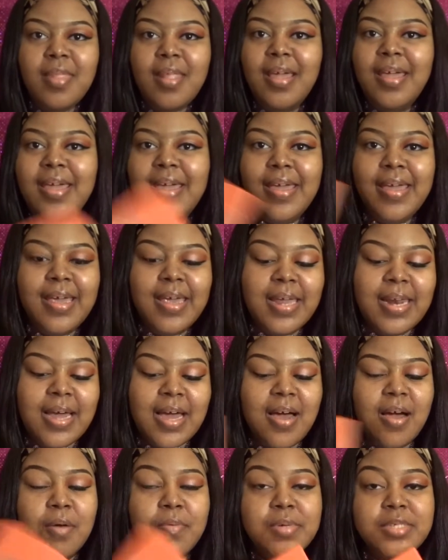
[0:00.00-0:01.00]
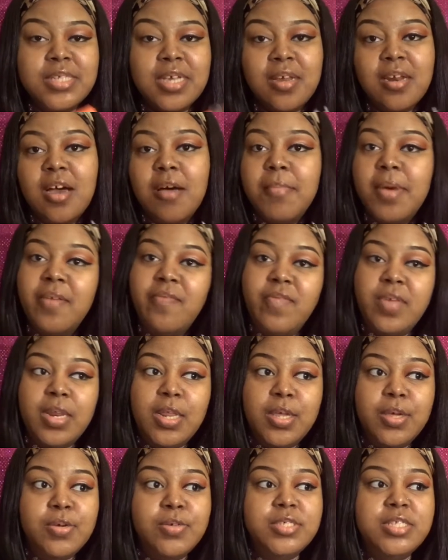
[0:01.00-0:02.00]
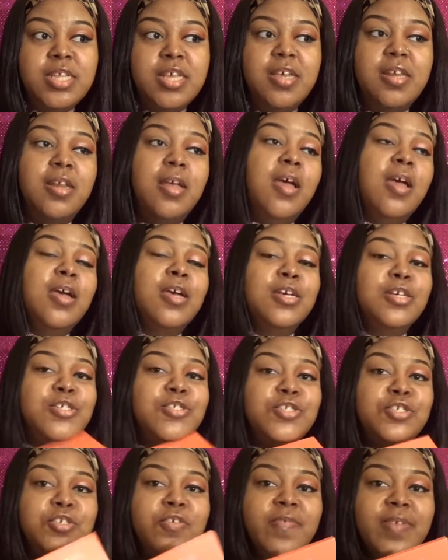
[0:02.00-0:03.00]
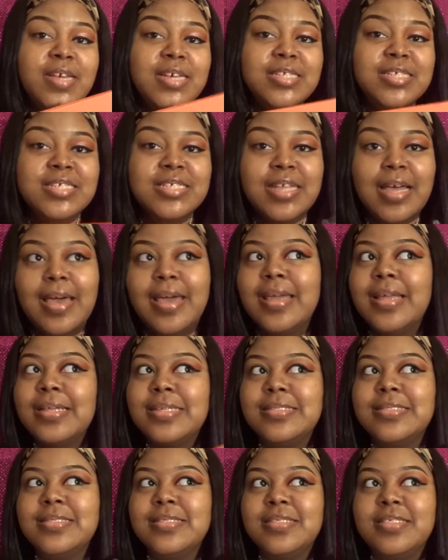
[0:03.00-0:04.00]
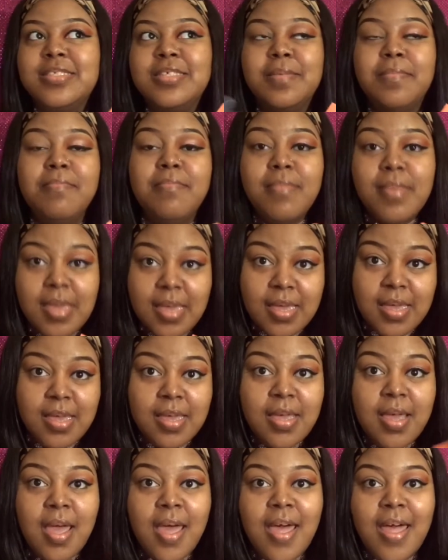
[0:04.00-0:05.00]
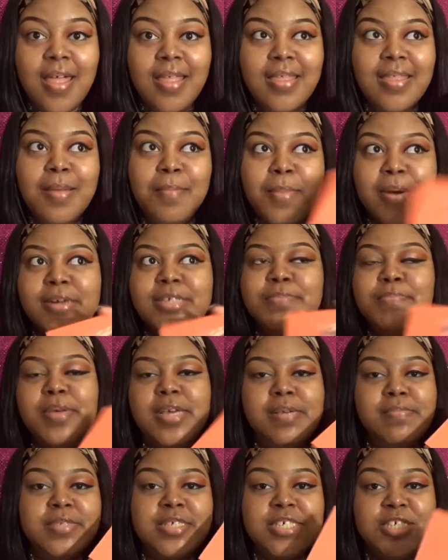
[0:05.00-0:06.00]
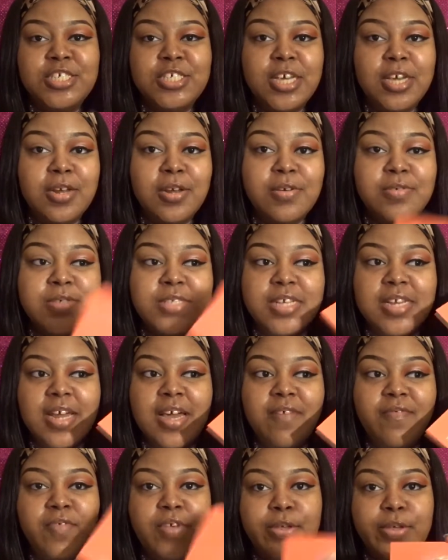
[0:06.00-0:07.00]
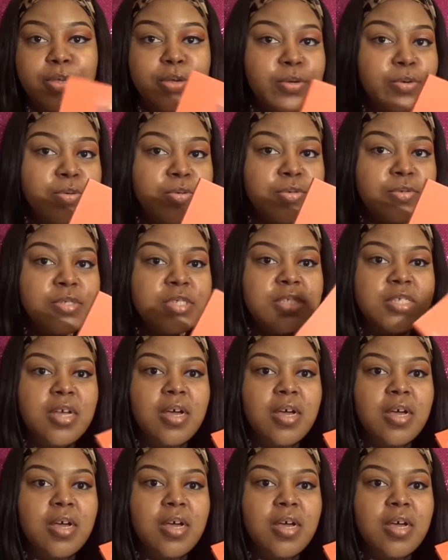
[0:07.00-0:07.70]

and I always say in all my videos that Juvia's is, like, to me, the most pigmented shadows that I've used.